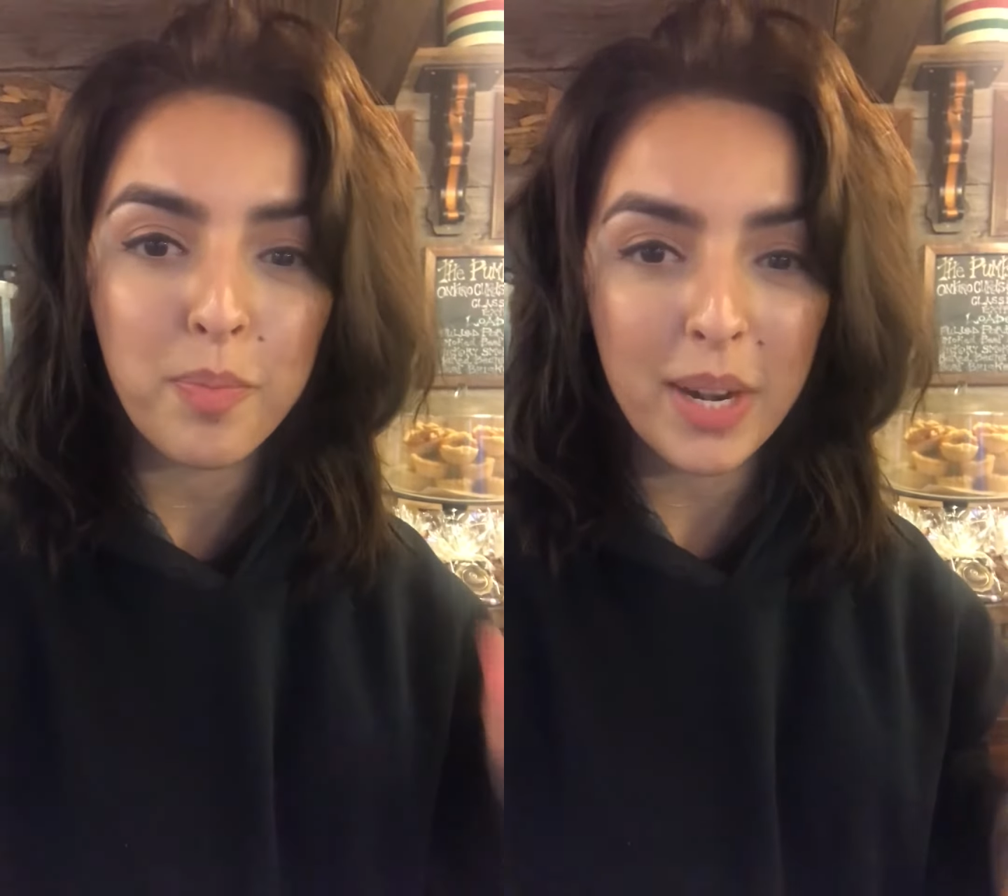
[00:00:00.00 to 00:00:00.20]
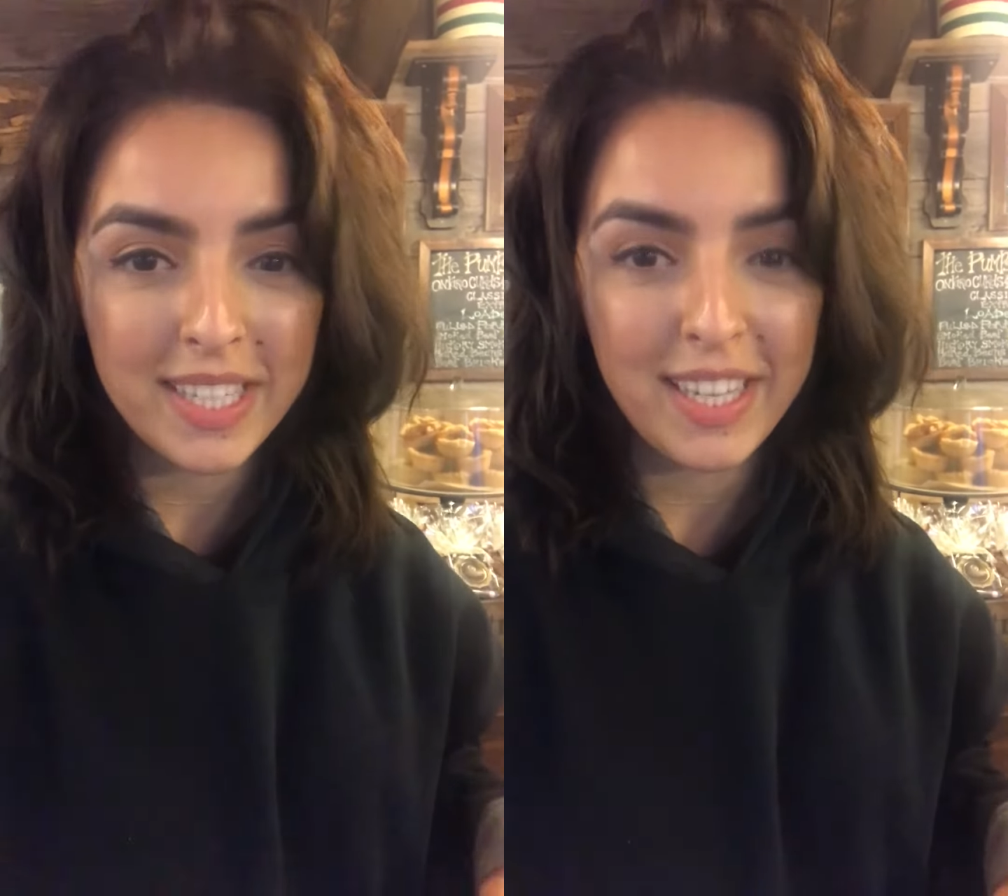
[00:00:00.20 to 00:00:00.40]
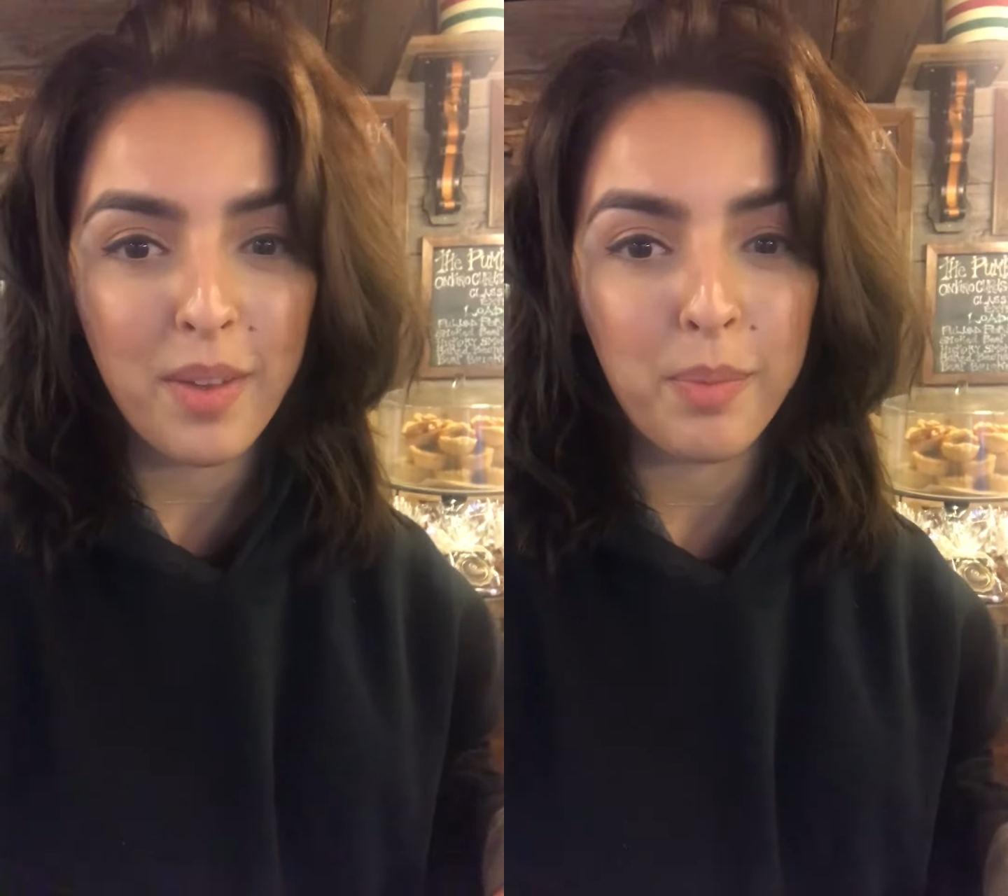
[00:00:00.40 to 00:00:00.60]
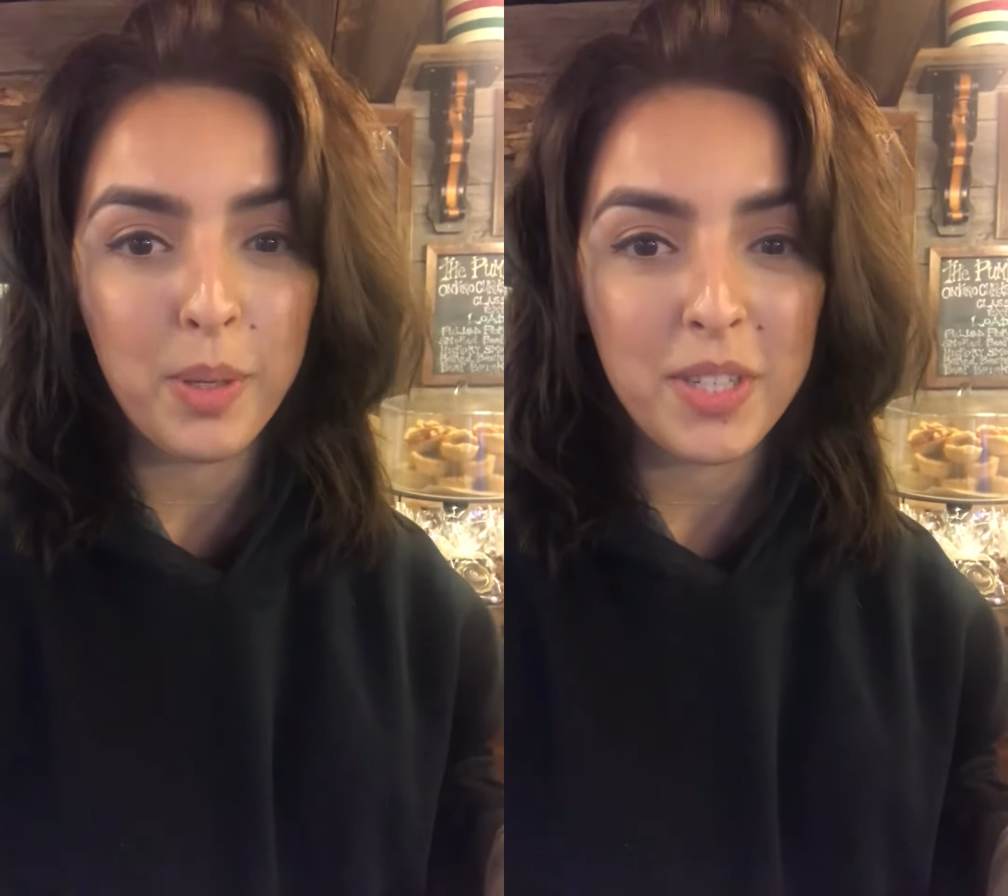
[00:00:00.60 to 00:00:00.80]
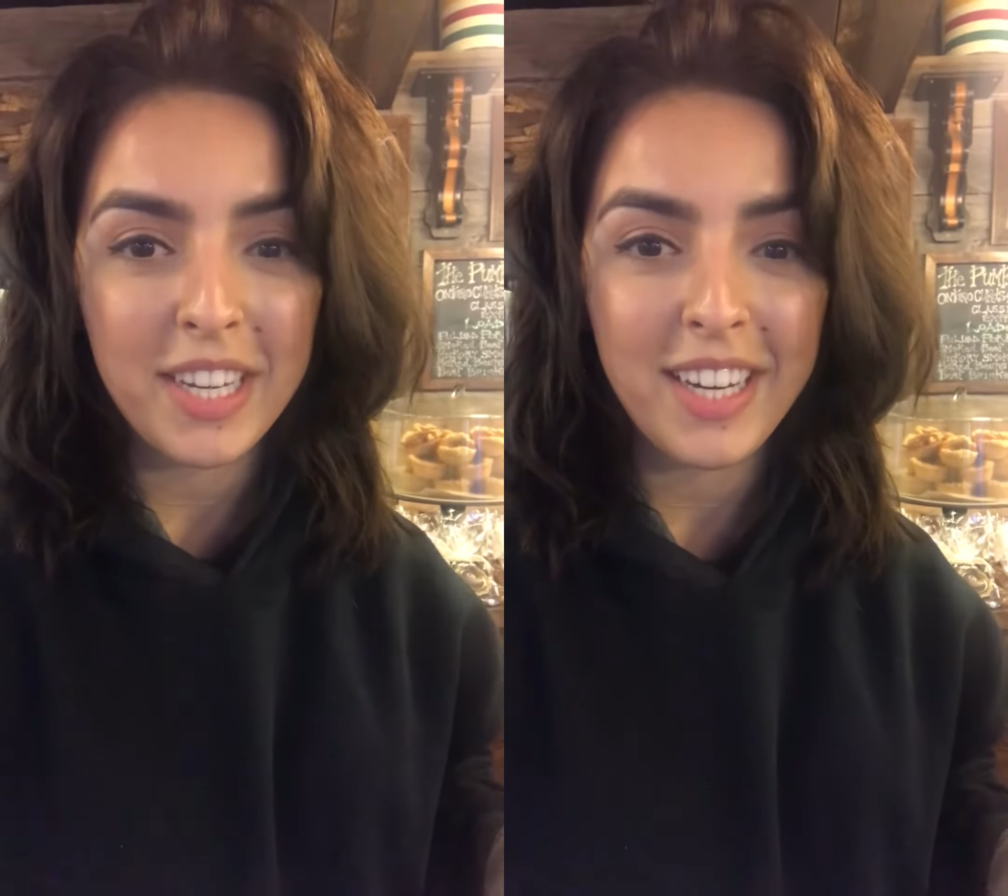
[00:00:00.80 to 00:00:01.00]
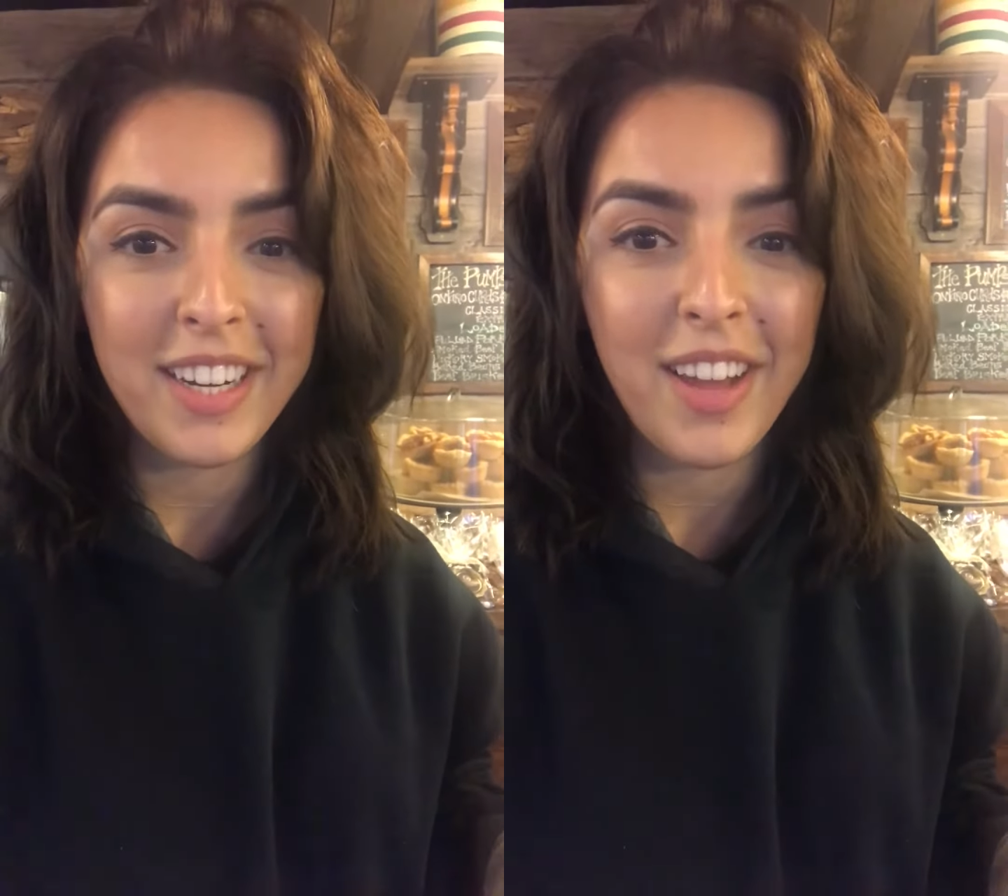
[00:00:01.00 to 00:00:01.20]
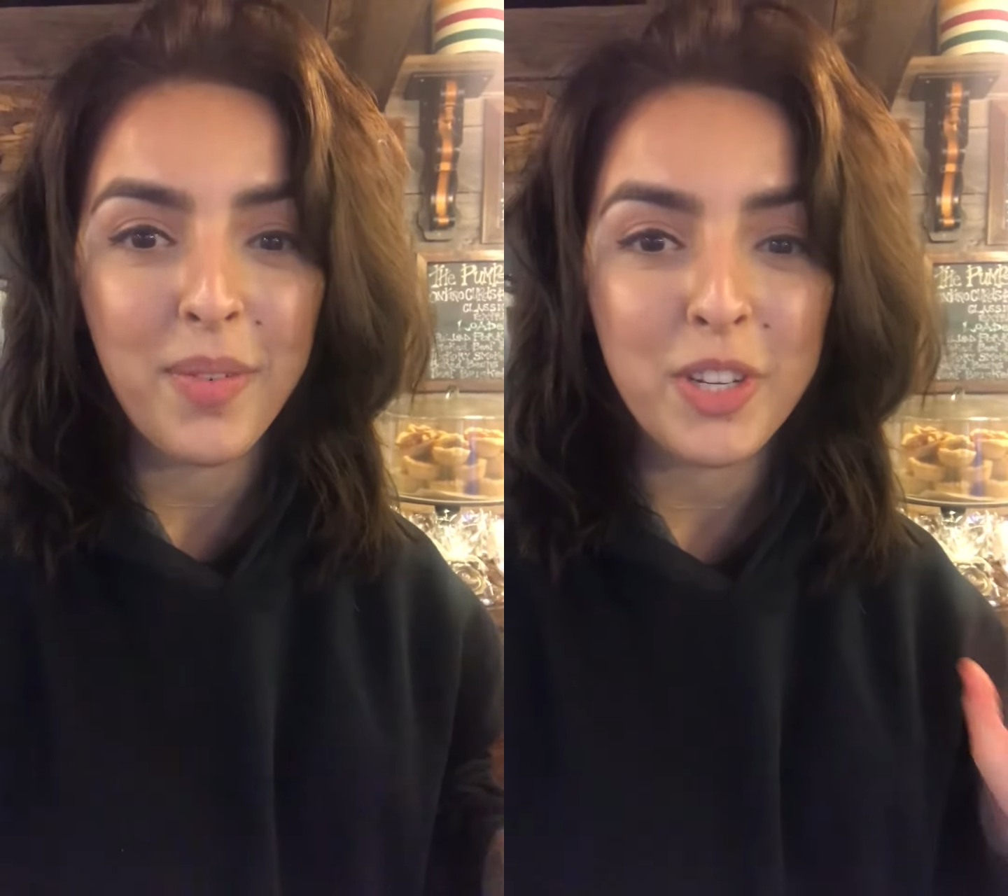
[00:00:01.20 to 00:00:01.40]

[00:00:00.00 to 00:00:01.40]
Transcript: brisket poutine,